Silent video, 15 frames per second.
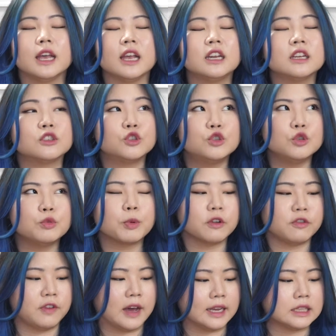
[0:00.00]
It is super
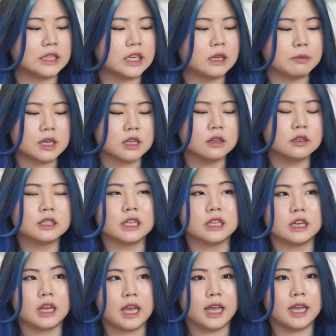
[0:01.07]
finely milled,
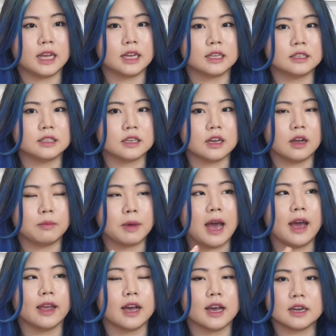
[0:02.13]
and
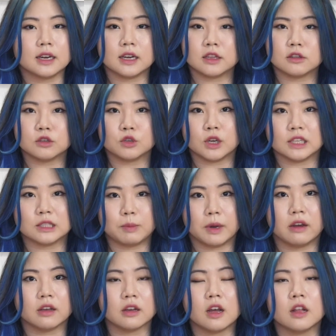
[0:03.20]
I got it in the
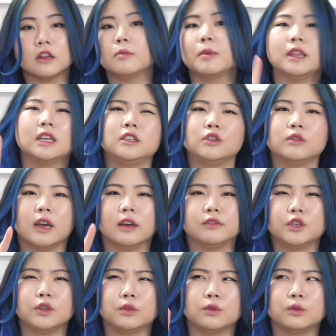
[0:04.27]
transparent color, but they do have
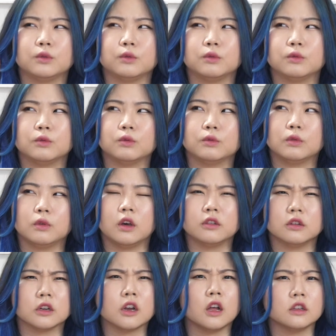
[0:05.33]
two
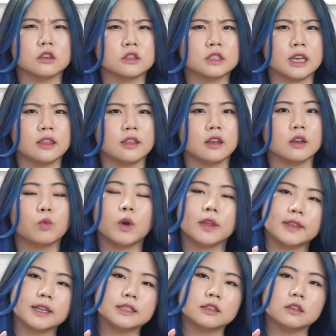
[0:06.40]
other colors, I think.
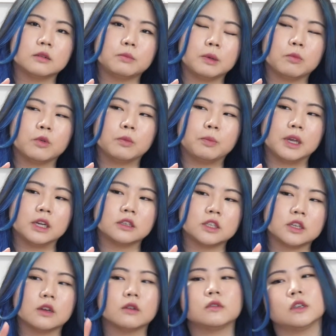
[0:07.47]
One that's a little bit more pink
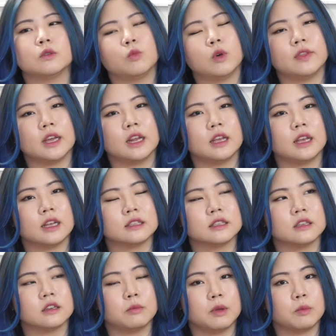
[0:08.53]
toned and one that has a
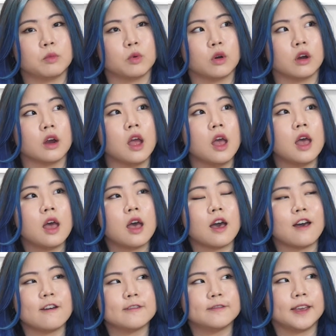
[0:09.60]
little bit more
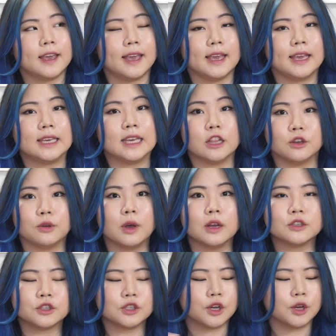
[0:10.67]
of a yellow
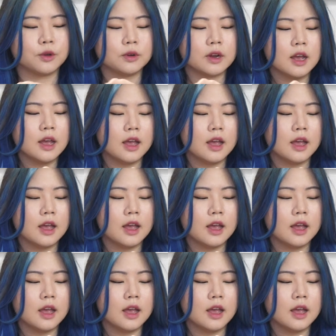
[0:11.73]
undertone.